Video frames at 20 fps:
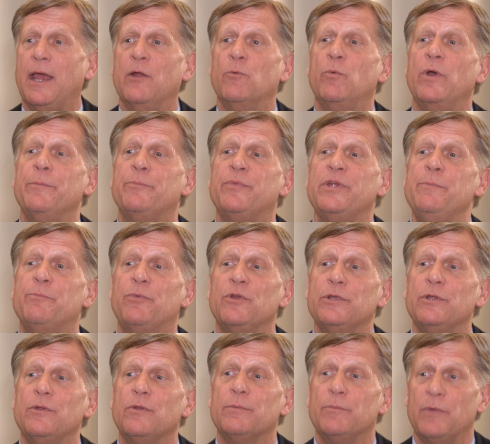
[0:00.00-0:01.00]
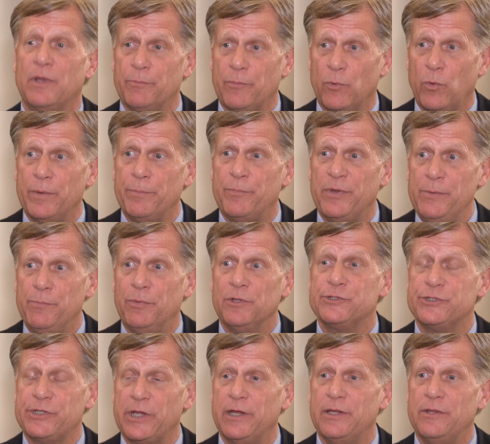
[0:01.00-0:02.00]
when people
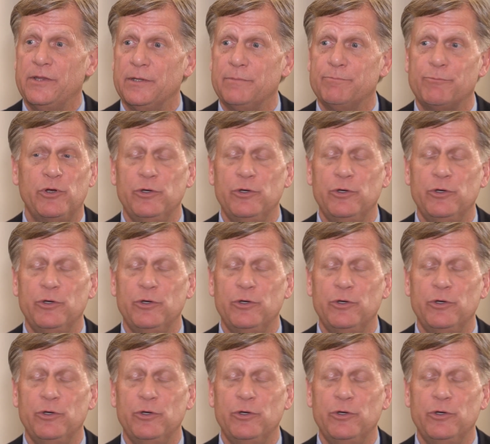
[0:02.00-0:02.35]
say that